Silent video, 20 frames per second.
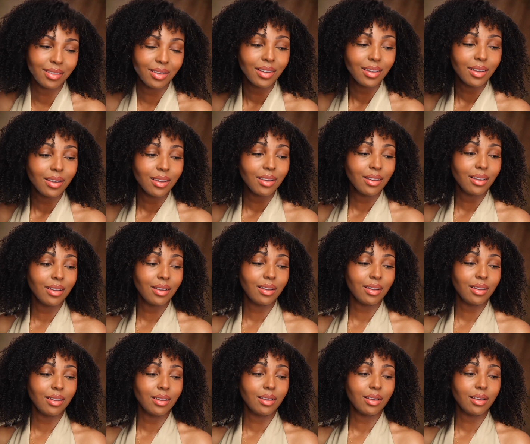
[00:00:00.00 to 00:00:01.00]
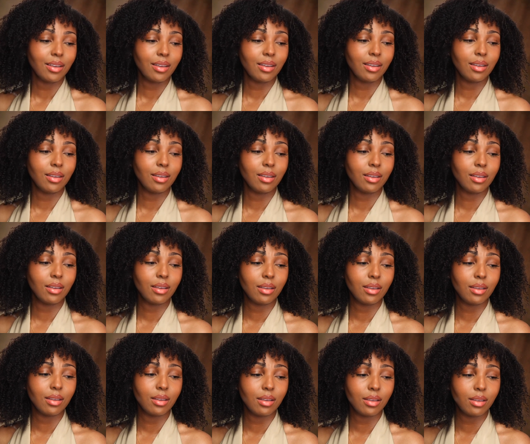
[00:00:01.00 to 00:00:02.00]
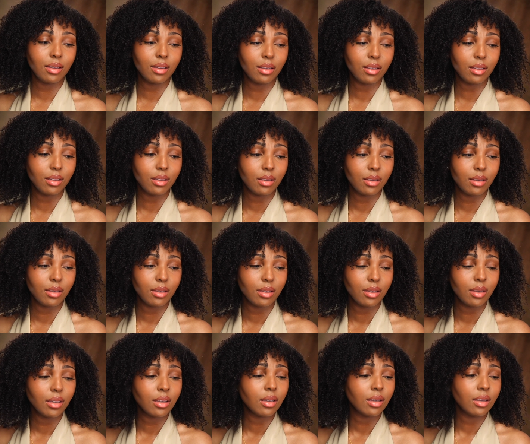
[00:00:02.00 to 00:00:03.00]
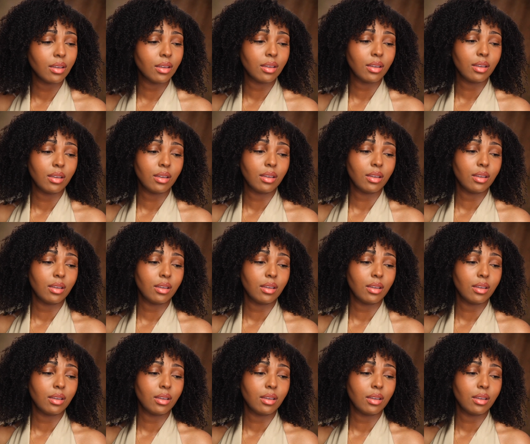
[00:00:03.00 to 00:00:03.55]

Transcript: Nobody speaks.